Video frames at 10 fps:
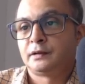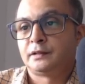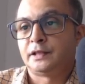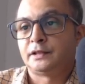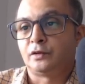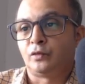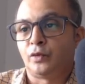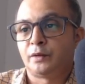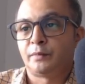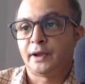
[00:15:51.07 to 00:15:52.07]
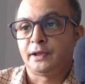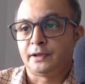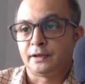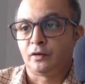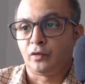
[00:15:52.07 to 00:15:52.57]
then the 1
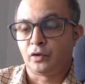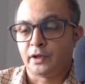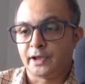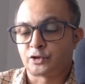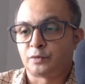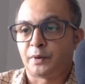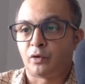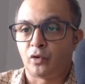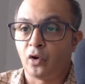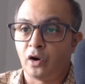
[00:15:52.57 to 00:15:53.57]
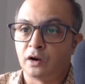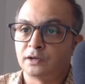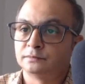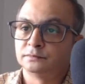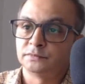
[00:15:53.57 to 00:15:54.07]
by x to the power
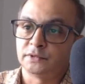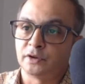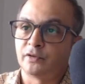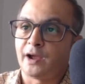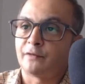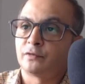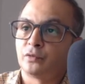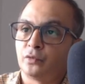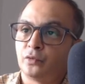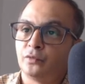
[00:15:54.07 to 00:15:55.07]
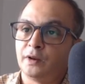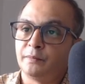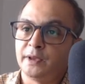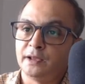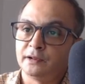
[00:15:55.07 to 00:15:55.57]
odd, the graph will
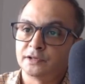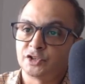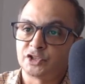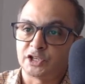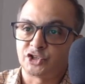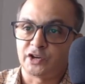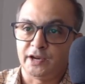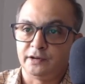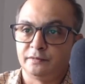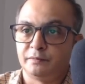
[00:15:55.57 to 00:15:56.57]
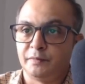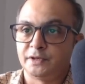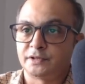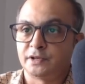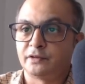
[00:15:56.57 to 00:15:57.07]
be such kind,
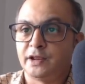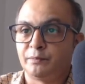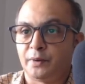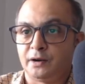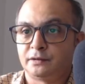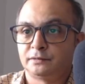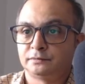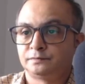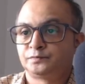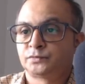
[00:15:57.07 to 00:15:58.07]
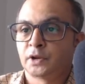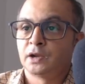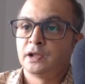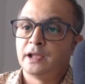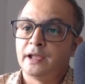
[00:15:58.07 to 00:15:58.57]
means the green part.
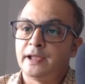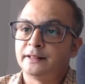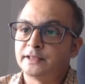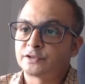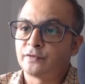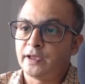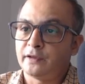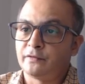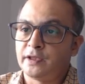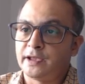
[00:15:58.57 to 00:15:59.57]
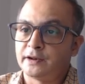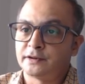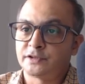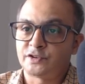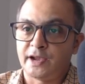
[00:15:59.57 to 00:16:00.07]
In this way, we can
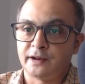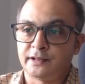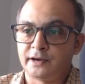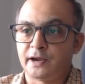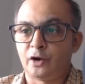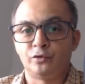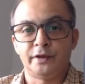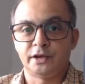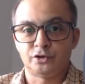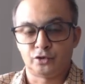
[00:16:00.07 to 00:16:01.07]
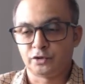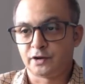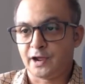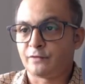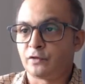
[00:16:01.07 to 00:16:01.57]
understand that how we can draw the
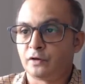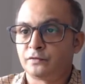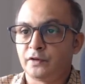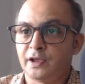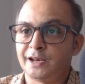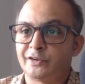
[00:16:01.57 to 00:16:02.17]
graph of any